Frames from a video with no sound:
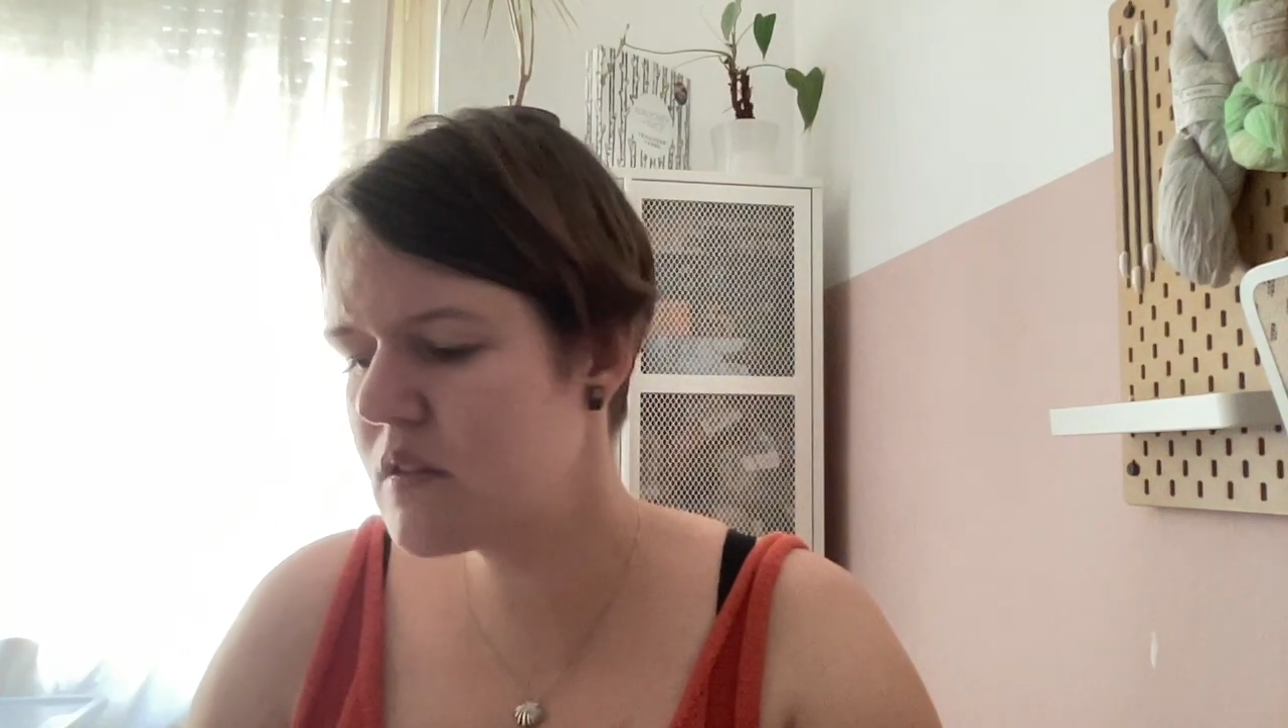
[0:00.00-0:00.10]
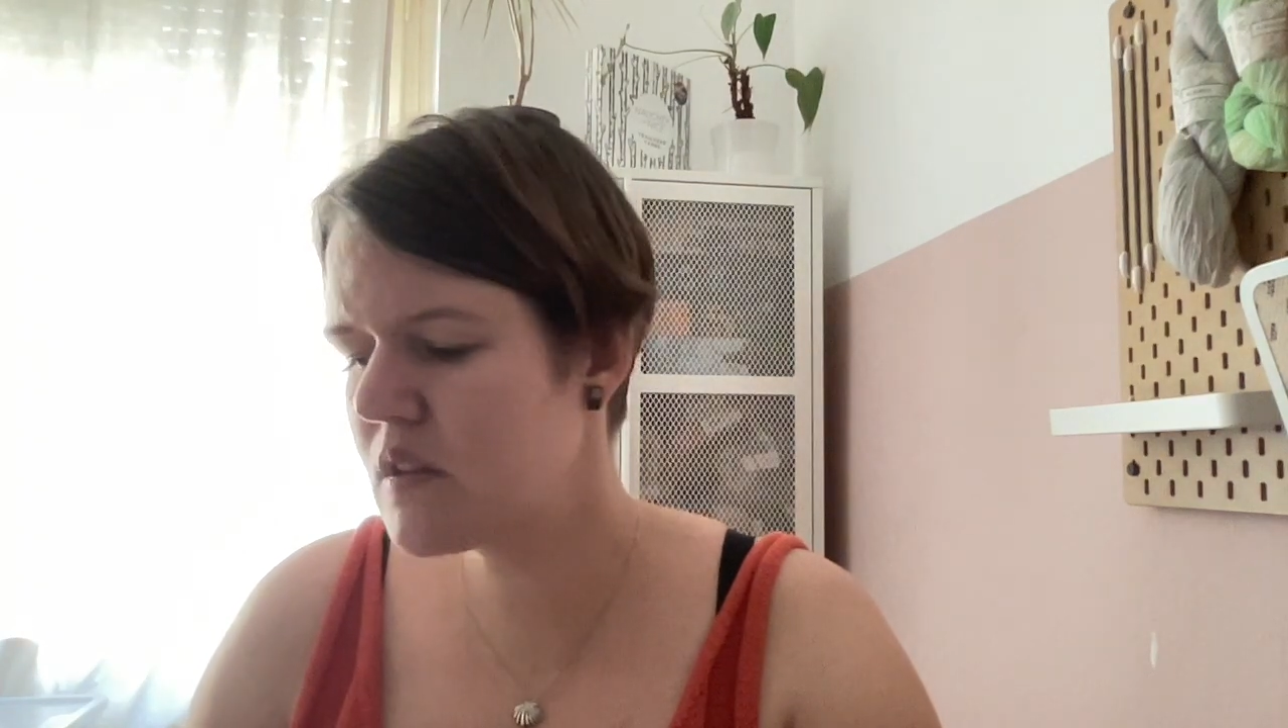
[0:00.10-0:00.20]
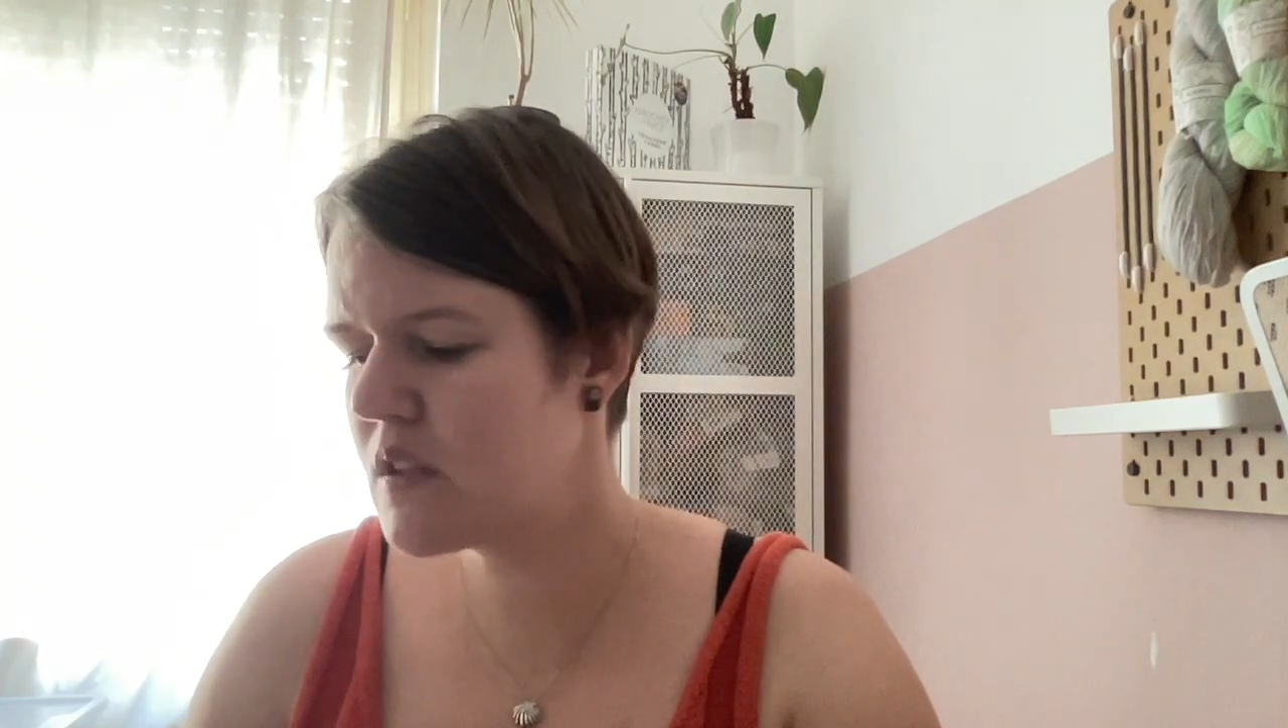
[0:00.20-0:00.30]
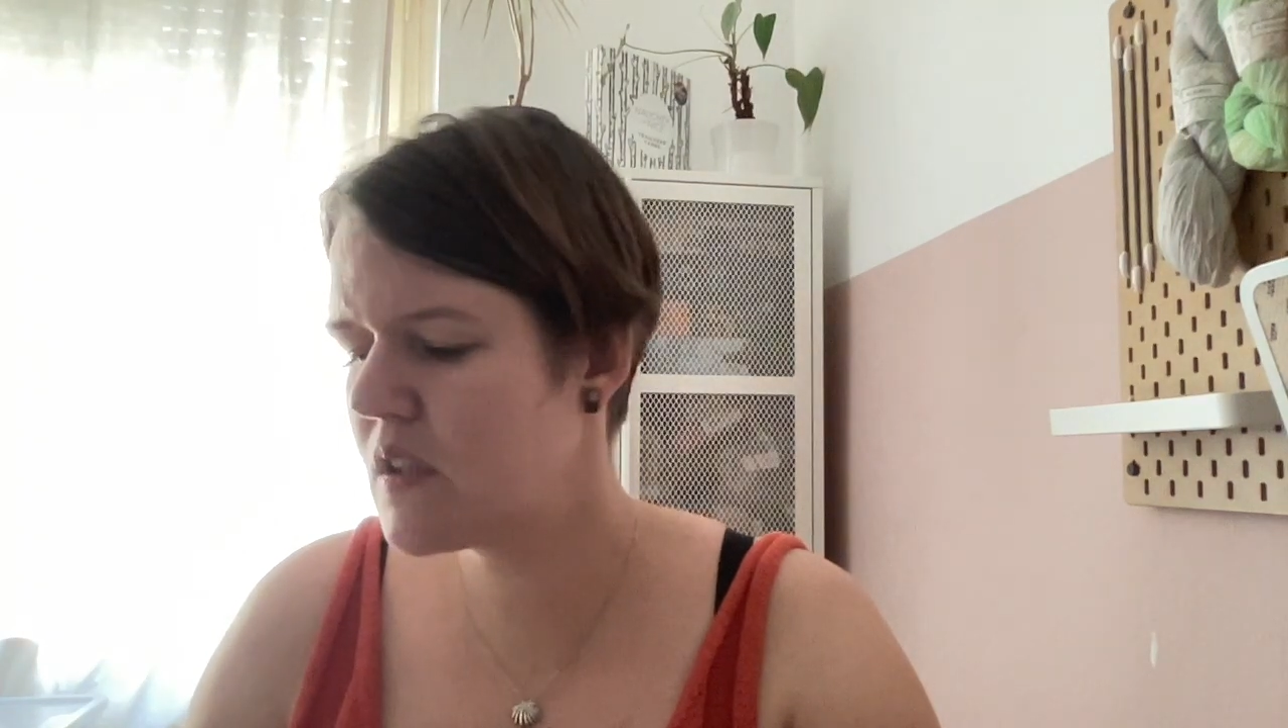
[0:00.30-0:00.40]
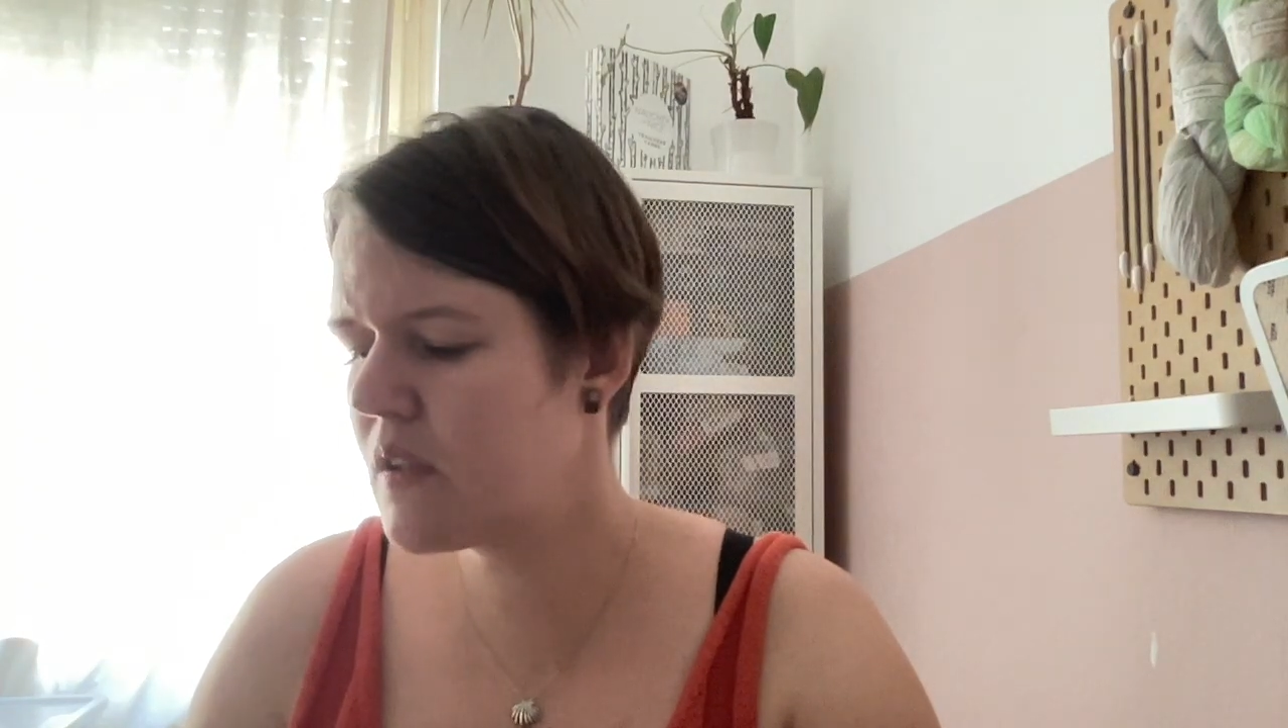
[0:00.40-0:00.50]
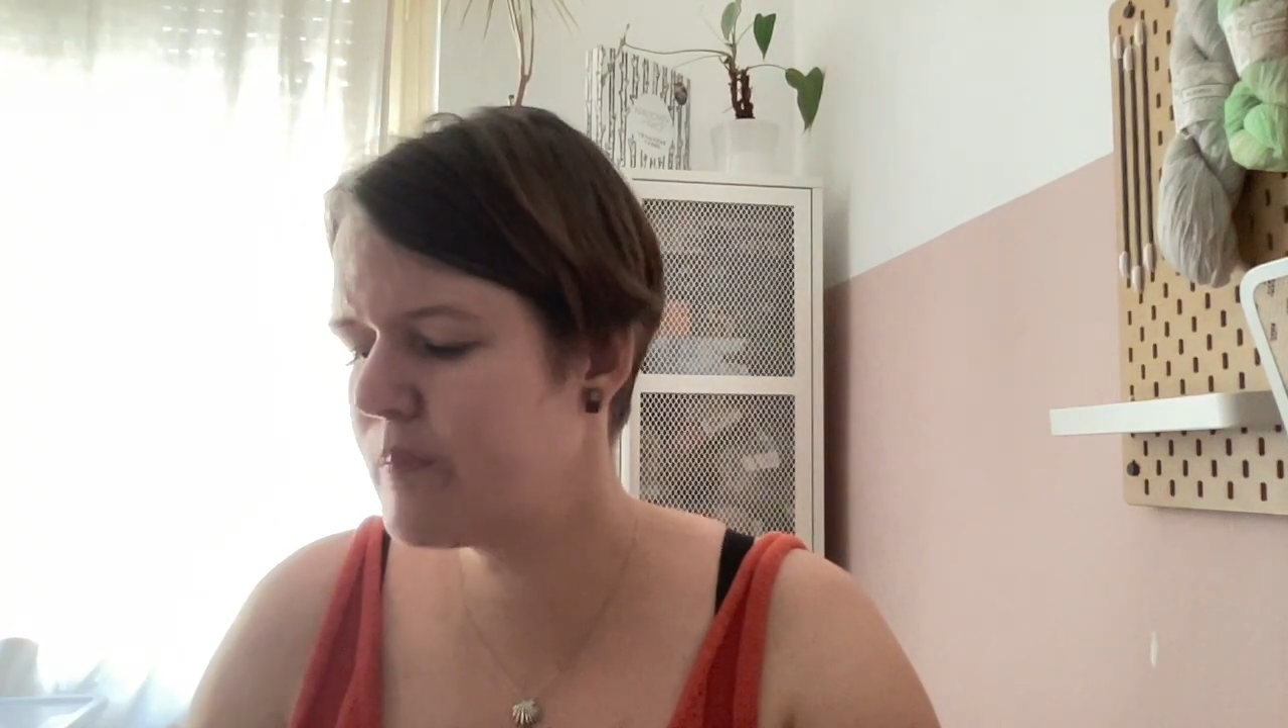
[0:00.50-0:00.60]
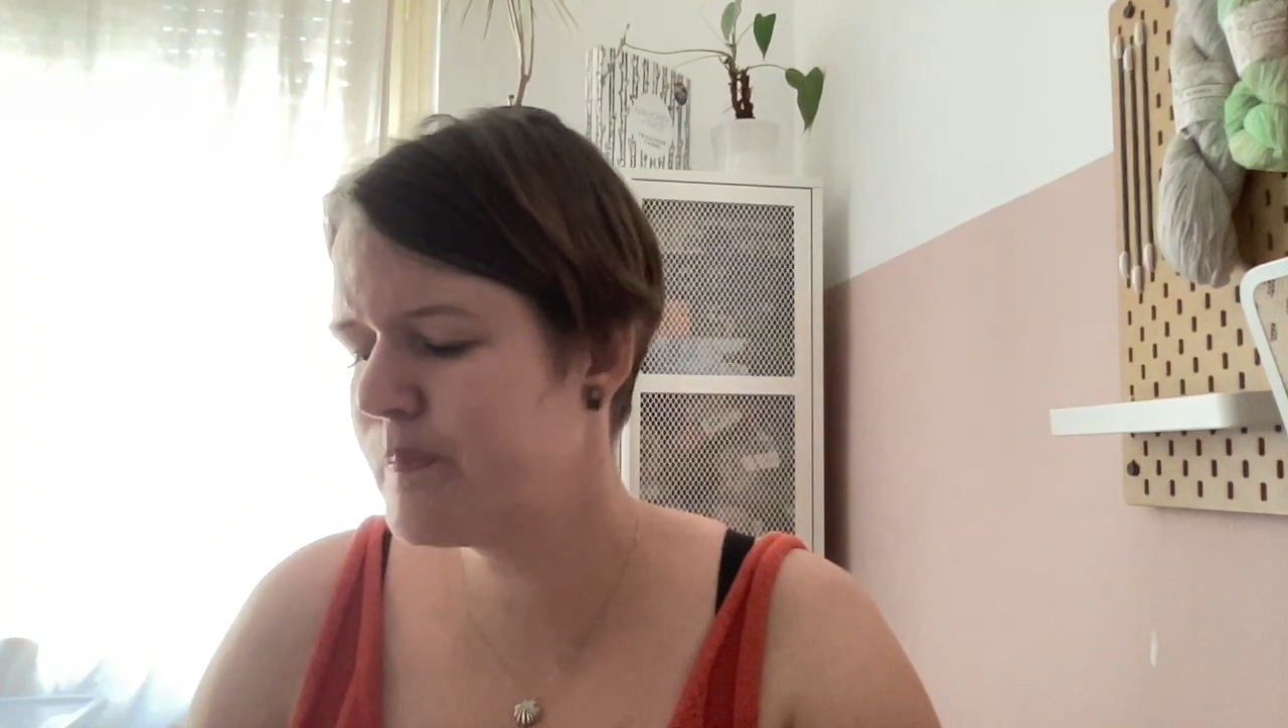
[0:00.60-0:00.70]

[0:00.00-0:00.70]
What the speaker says: so I thought,